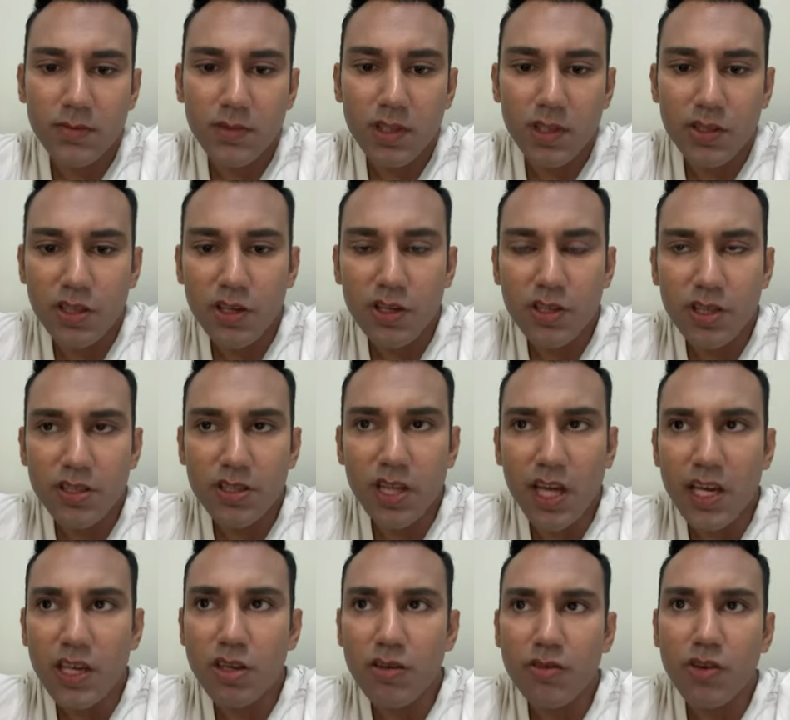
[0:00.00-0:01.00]
So you just
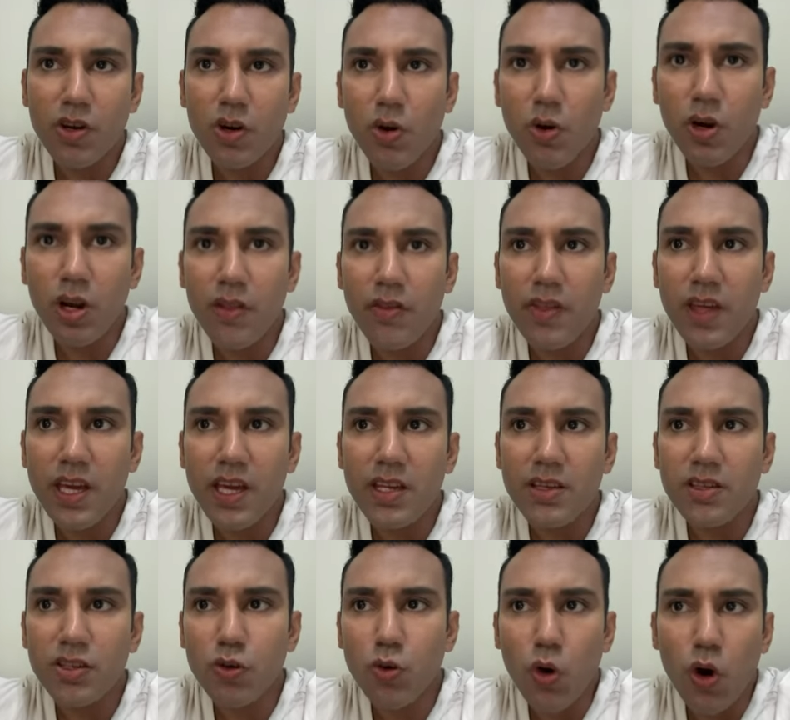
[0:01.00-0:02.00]
think you've got all of
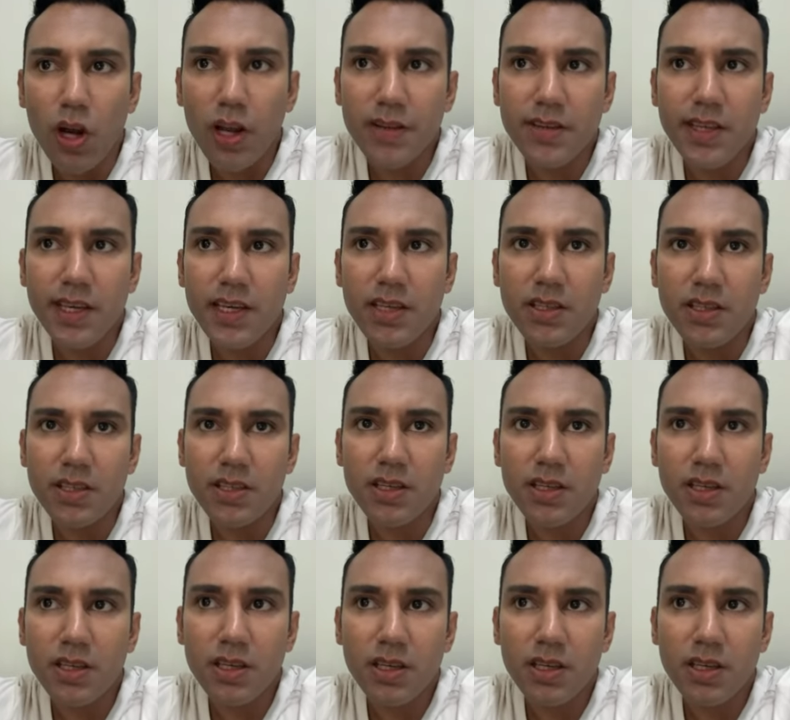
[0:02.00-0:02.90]
these qualities